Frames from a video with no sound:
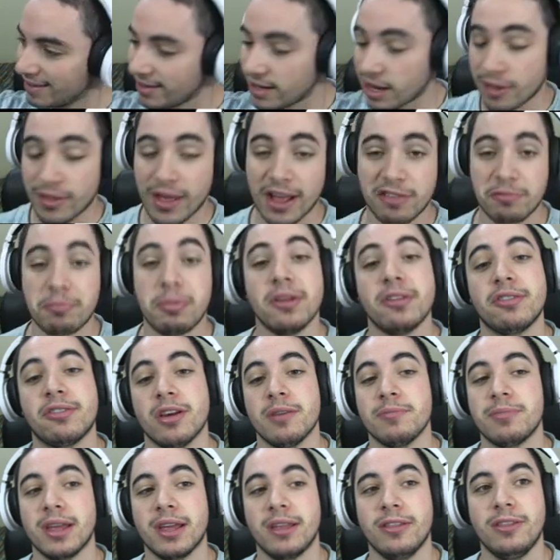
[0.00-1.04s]
Now, that's been
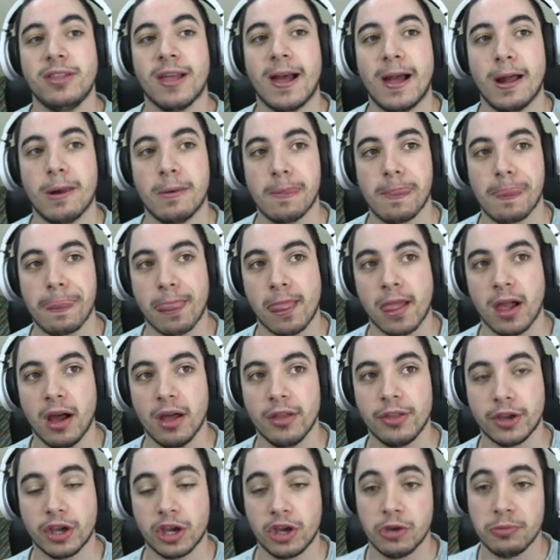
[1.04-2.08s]
something that uh,
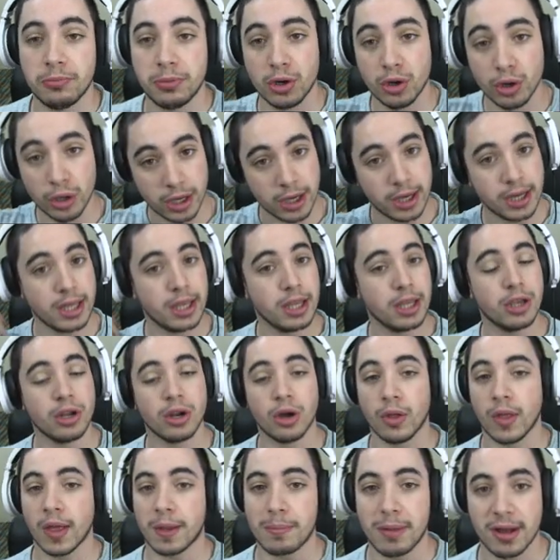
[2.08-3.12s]
the community, you
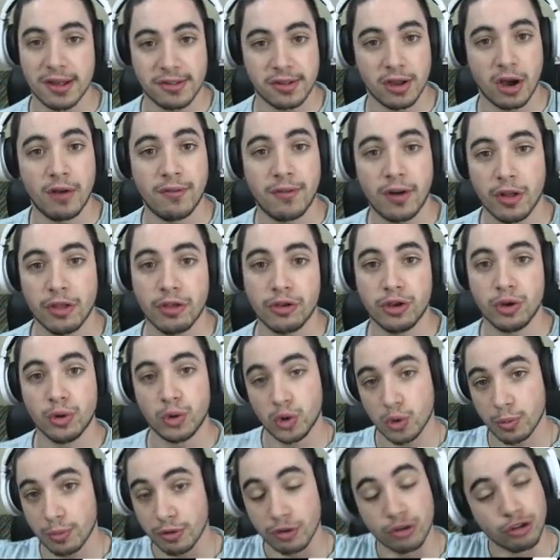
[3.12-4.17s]
know, like myself, other
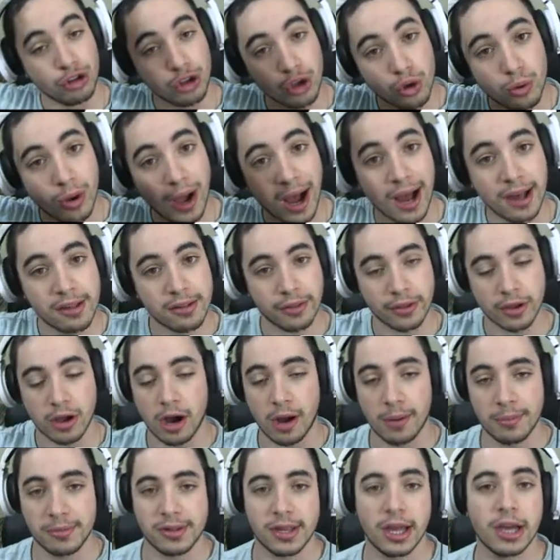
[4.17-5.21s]
YouTubers, you guys in the
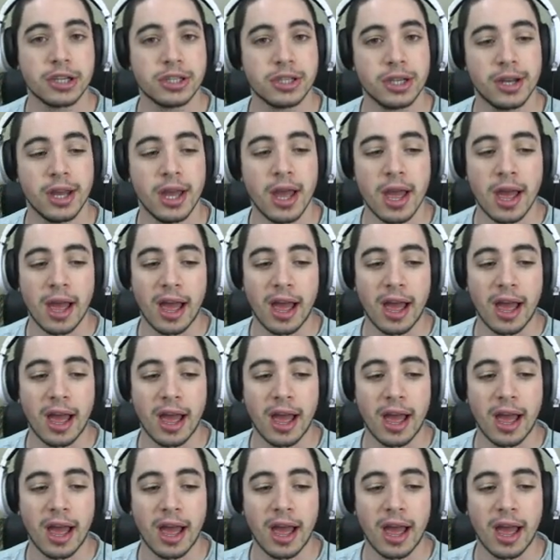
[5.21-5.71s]
comment section,